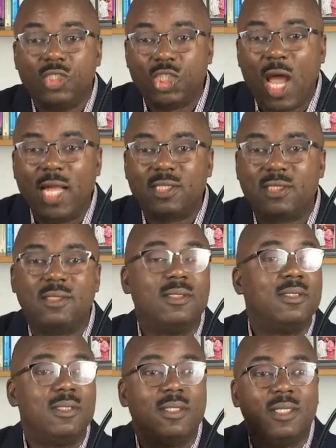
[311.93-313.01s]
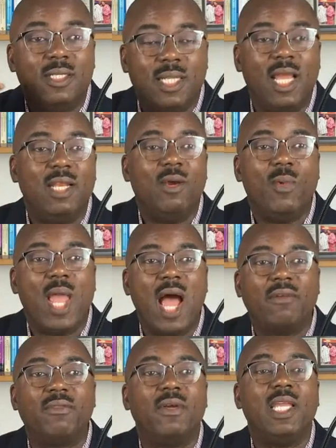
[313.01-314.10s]
chat, then we
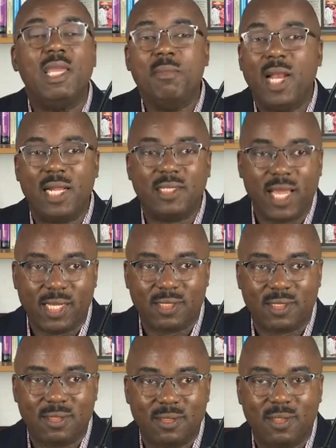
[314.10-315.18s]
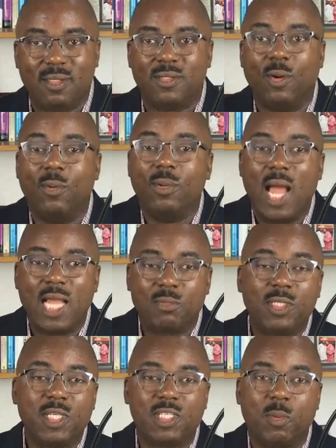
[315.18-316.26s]
have email and text. So as
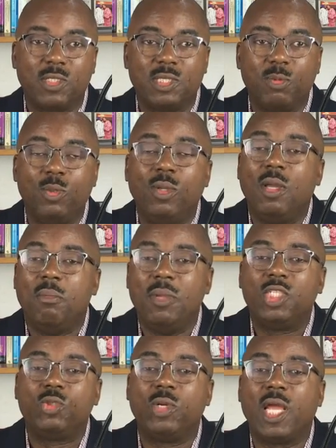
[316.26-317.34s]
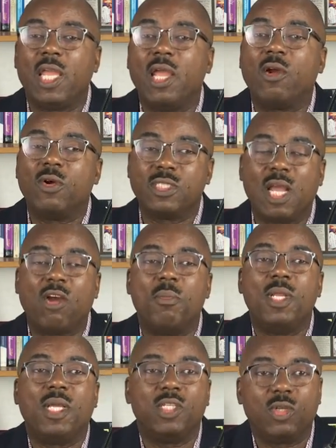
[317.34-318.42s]
much as possible, make sure that you're in constant
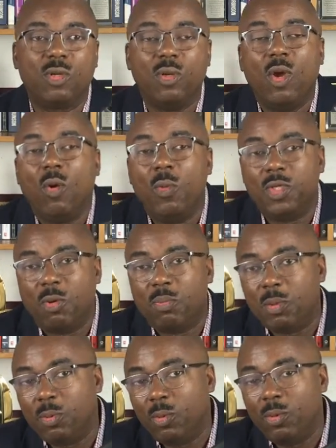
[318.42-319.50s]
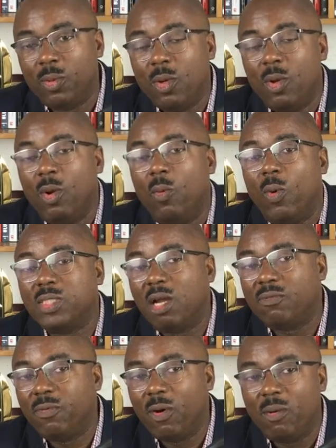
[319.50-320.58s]
communication with your people. Watch
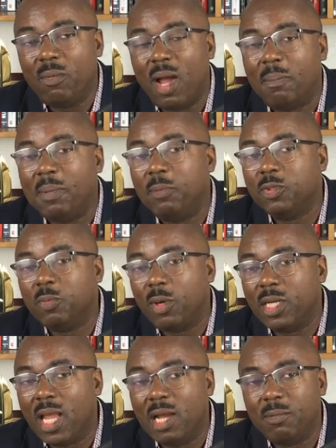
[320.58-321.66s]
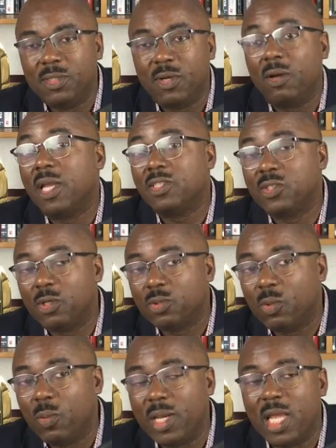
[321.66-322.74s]
out for people's body language or gestures
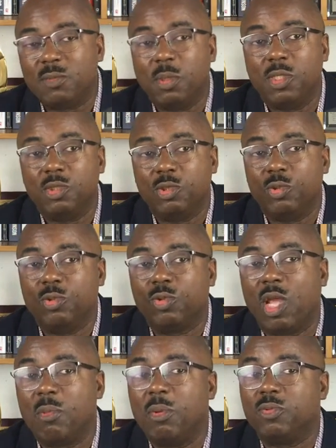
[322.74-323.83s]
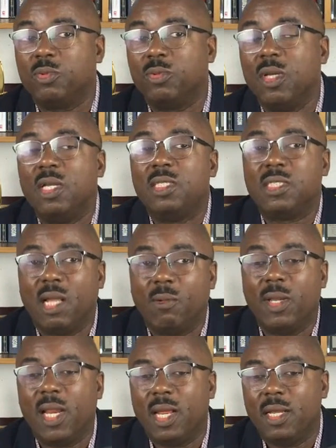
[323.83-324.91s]
when they're speaking to you, so that you'll be able to tell
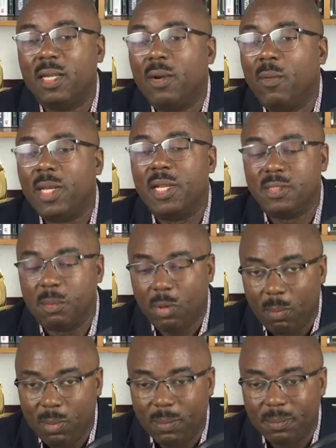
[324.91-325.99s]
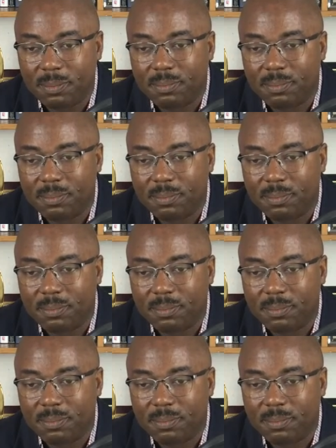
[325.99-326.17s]
where there's a problem.